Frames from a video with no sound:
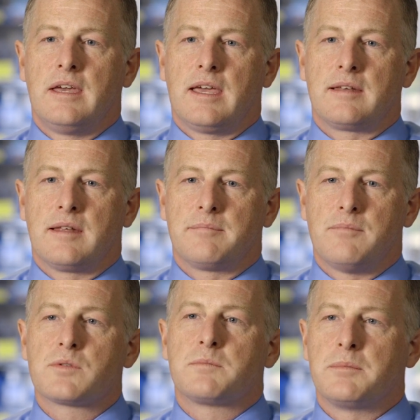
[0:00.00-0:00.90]
and
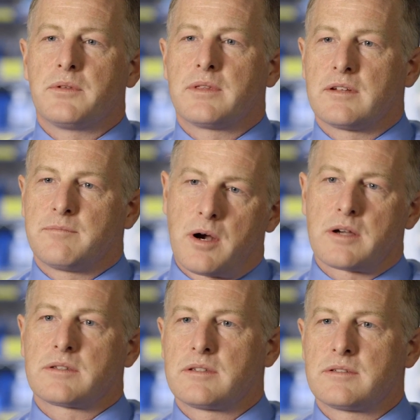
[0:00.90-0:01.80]
most people think of
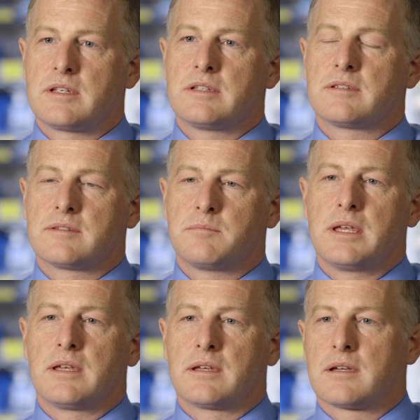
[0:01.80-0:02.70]
Parkinson's disease as
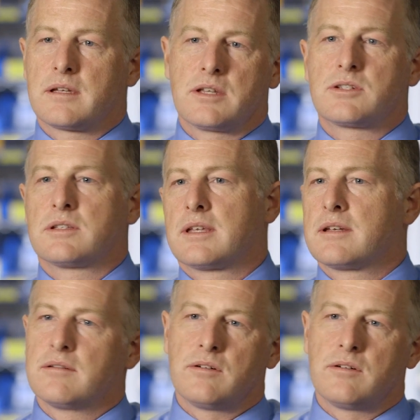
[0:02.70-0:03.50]
being a condition that you